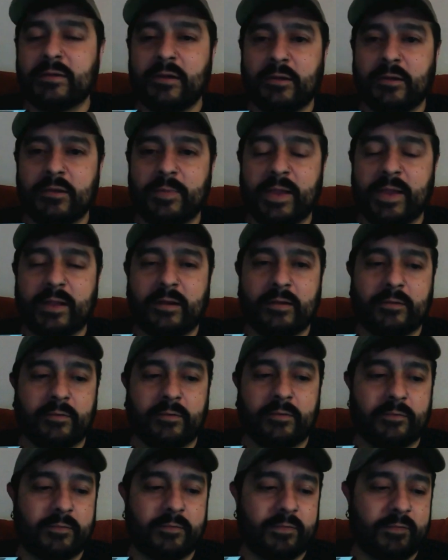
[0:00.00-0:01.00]
Call you back
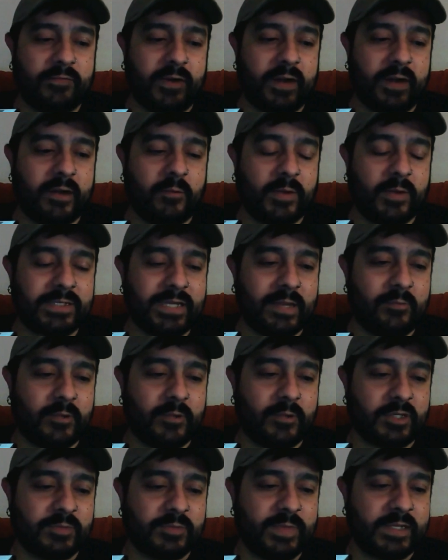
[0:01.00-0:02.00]
on Friday. What
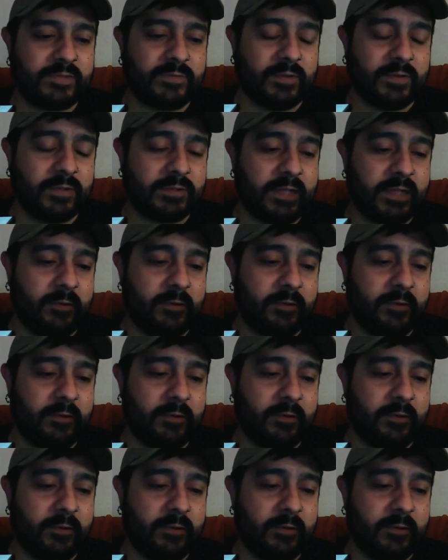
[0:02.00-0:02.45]
time works best for you,